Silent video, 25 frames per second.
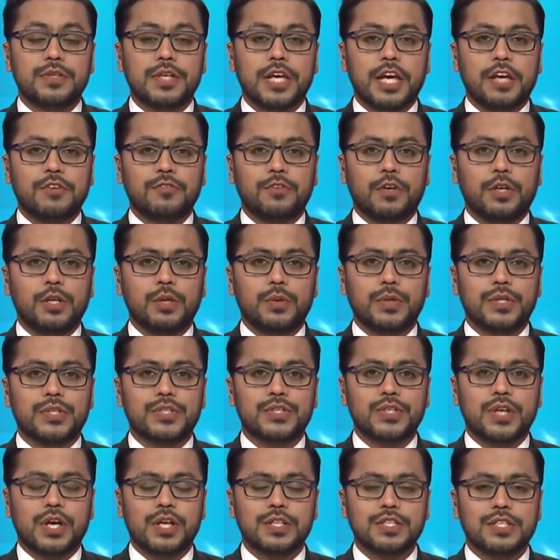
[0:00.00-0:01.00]
you can follow
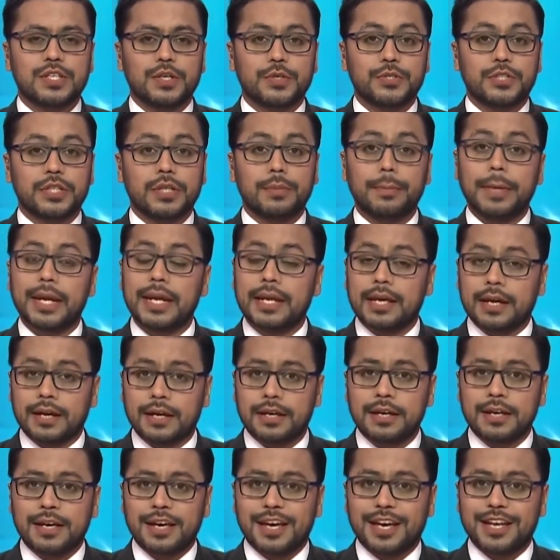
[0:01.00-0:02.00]
us on social
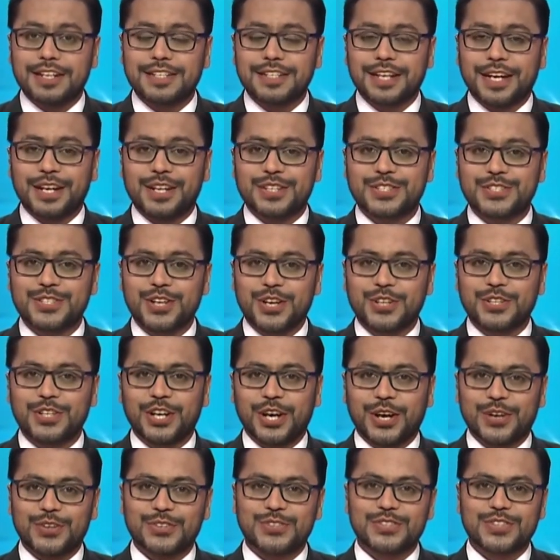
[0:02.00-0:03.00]
media at
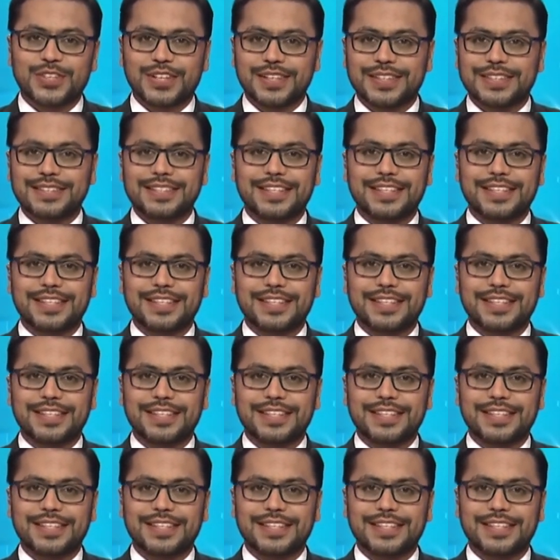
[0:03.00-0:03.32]
indus.news.